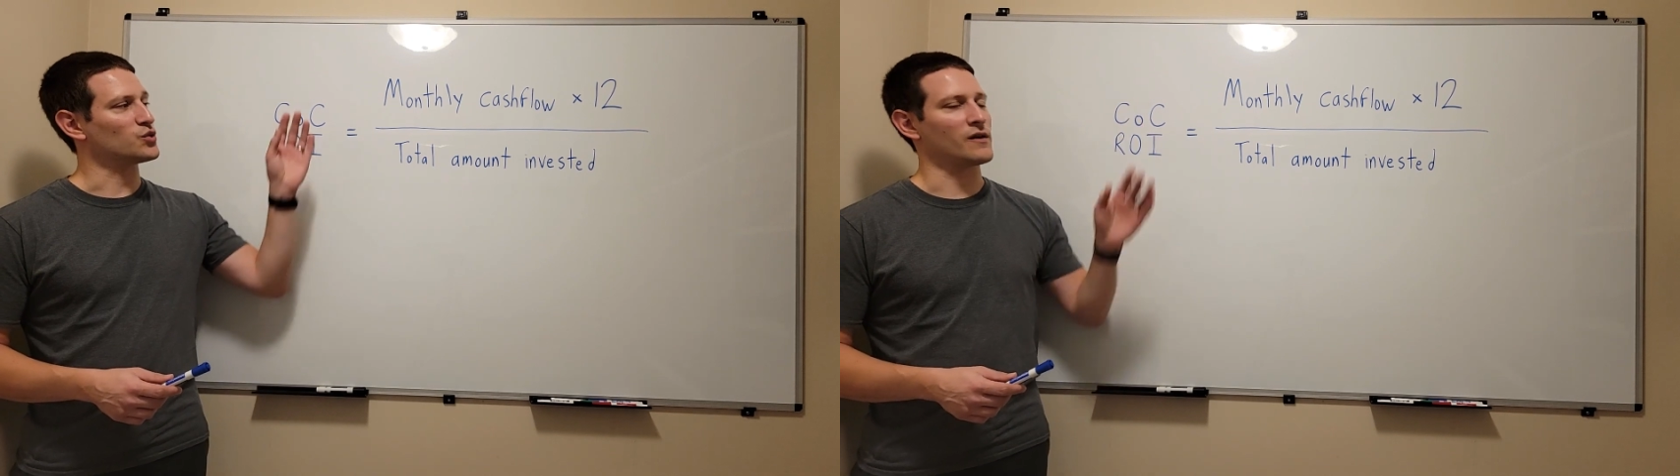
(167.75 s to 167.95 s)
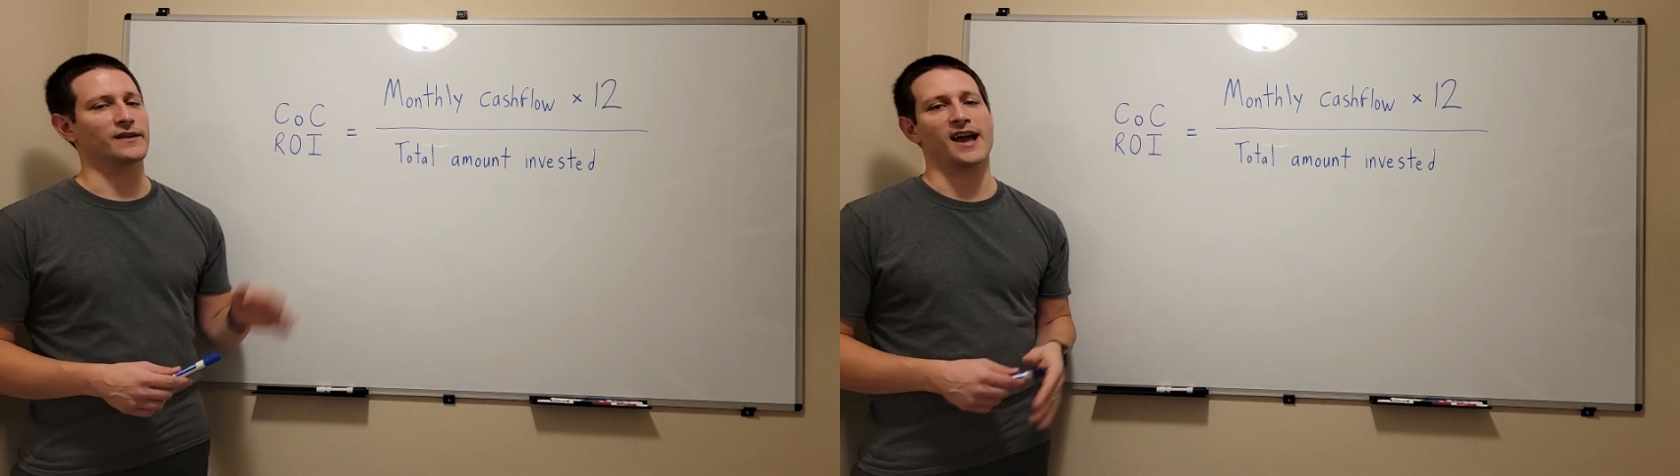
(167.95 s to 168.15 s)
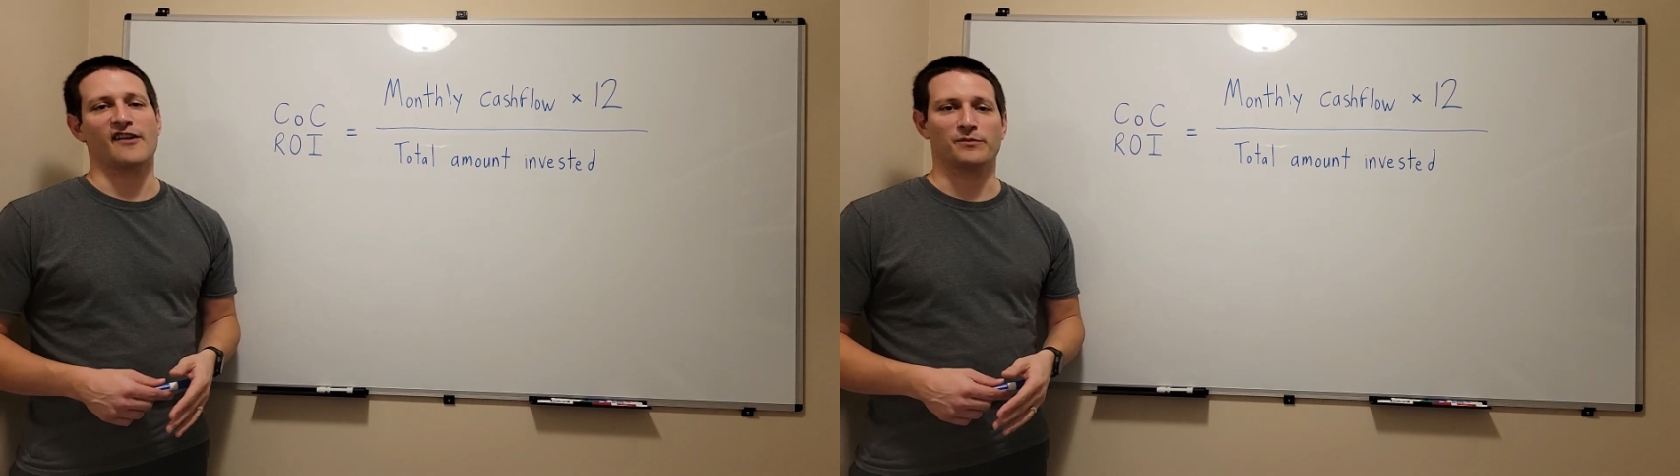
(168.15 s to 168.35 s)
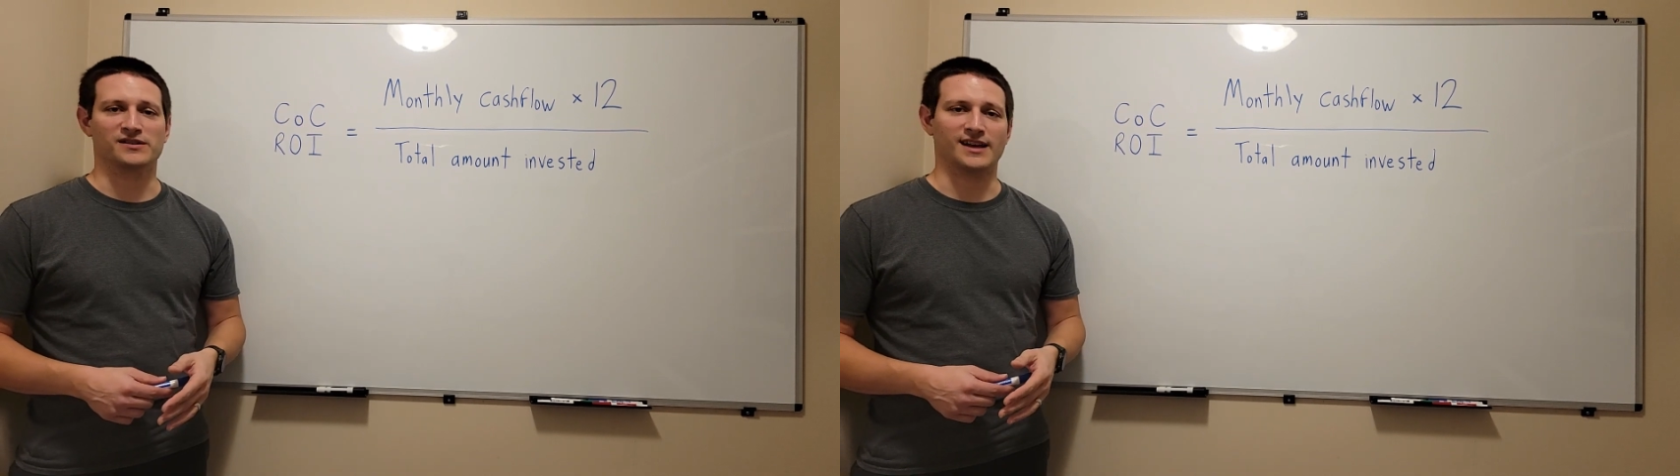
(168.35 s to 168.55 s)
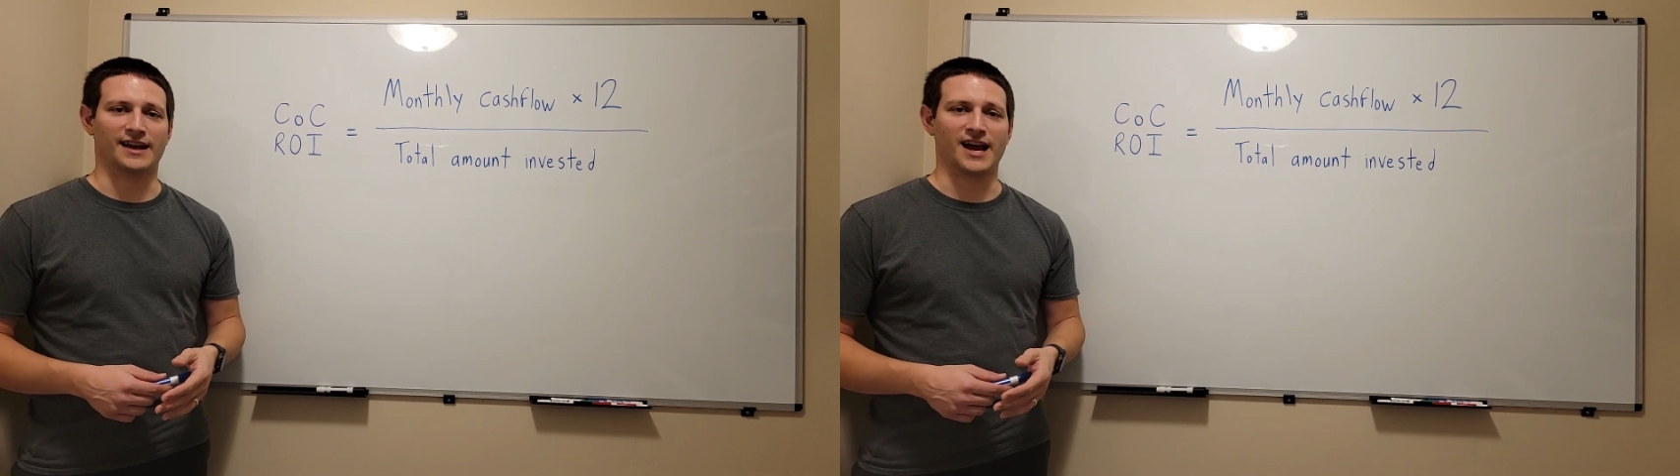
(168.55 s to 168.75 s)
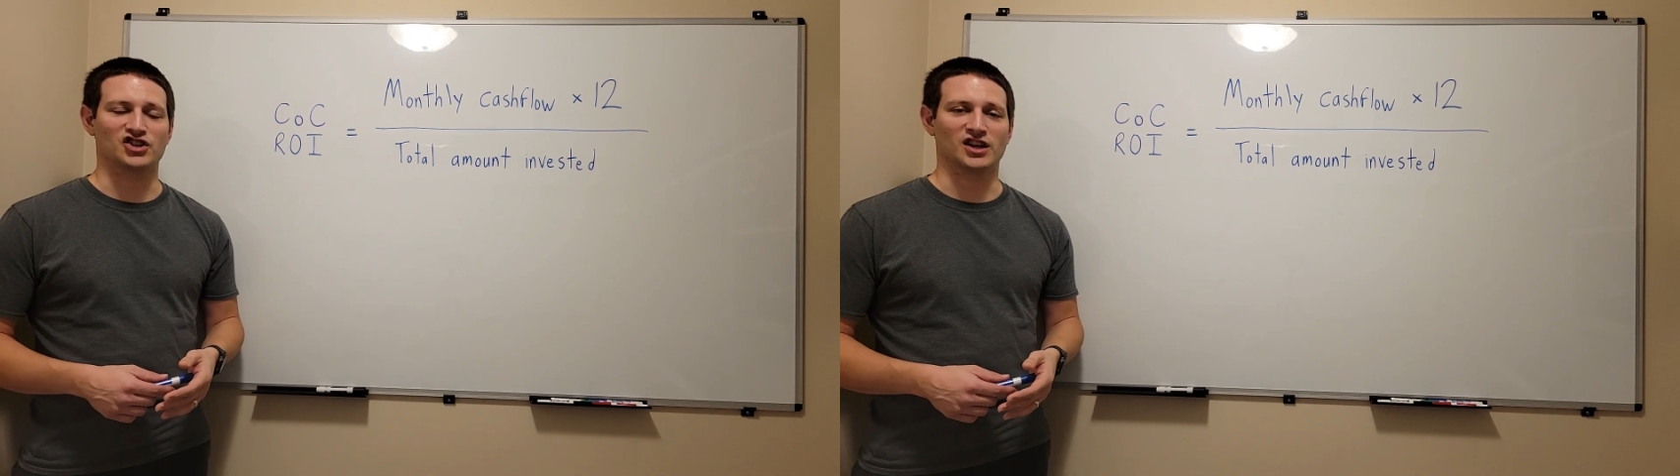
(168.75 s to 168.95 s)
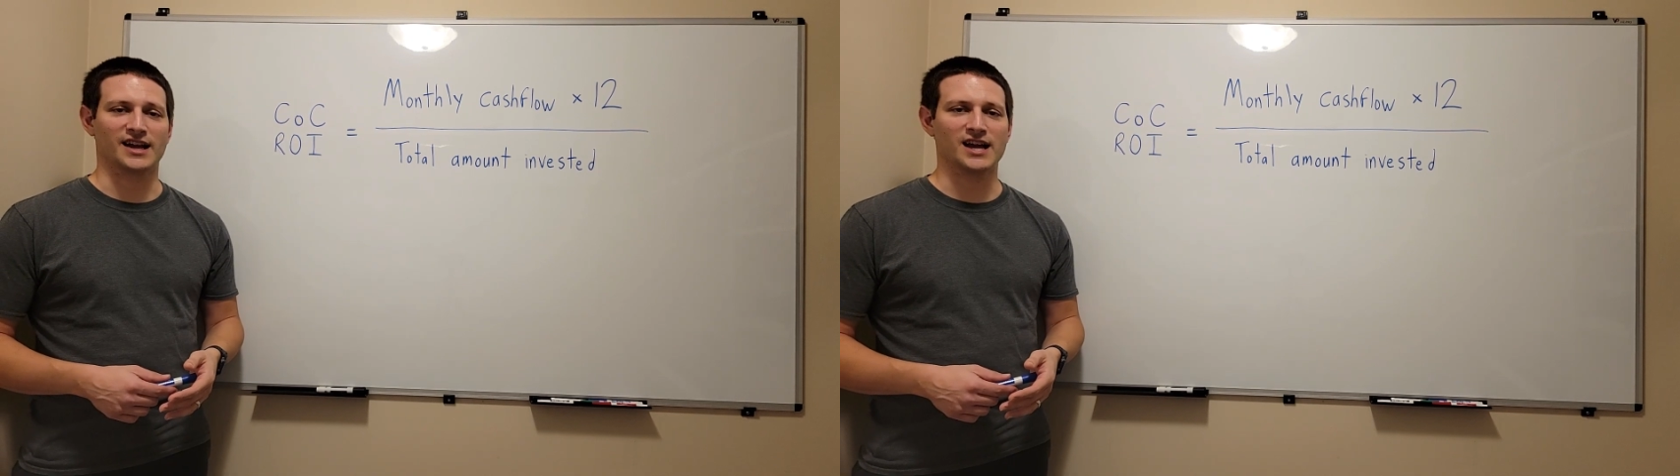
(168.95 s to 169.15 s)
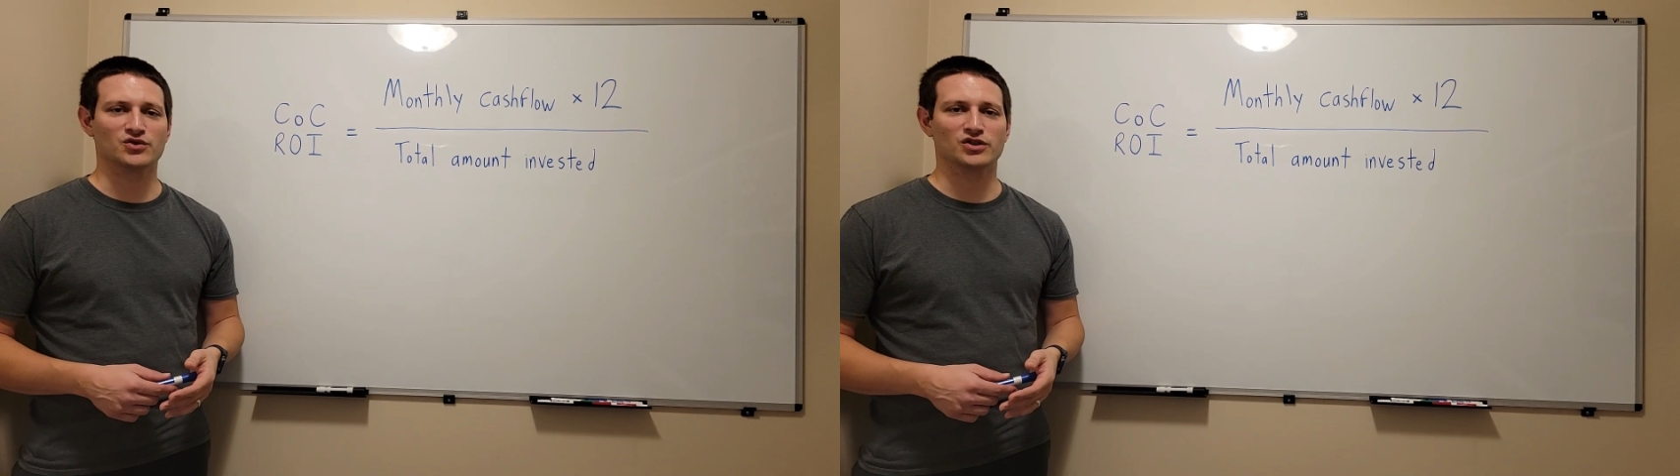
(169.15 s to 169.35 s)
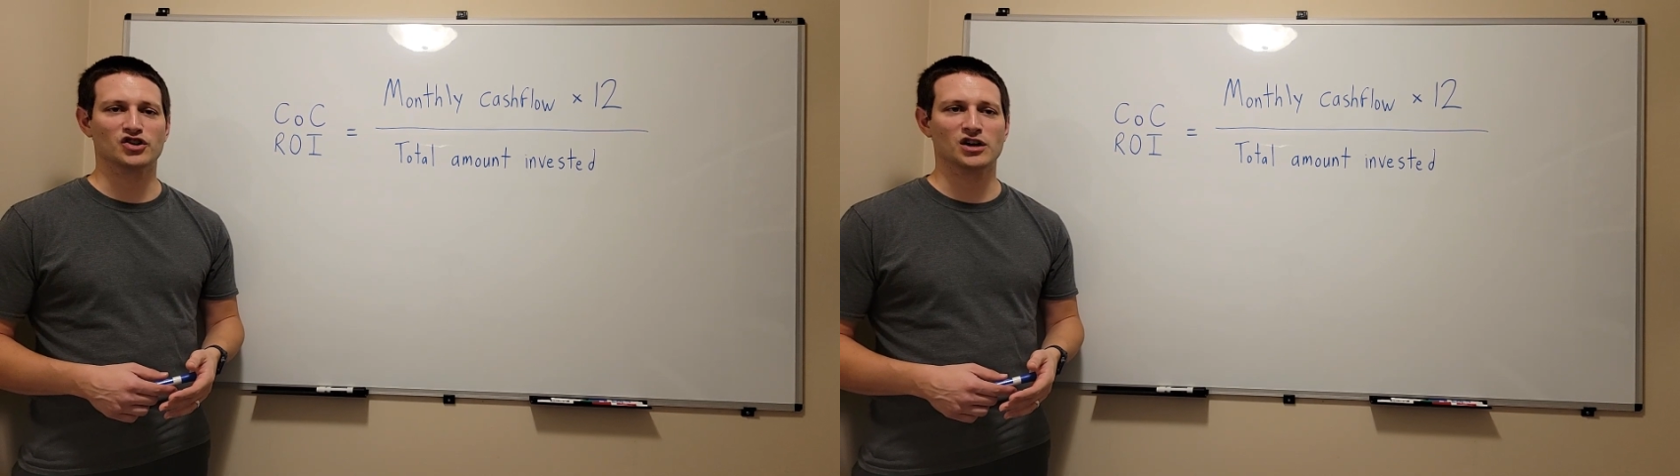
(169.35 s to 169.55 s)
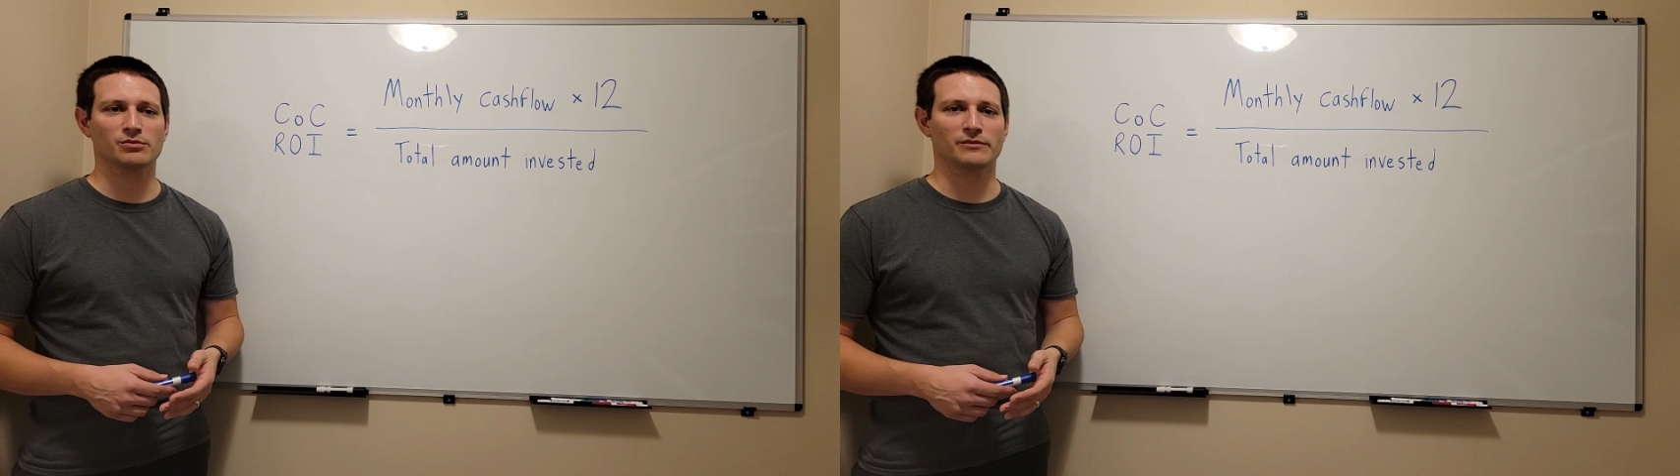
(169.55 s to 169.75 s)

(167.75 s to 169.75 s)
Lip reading: 12.5% cash on cash return,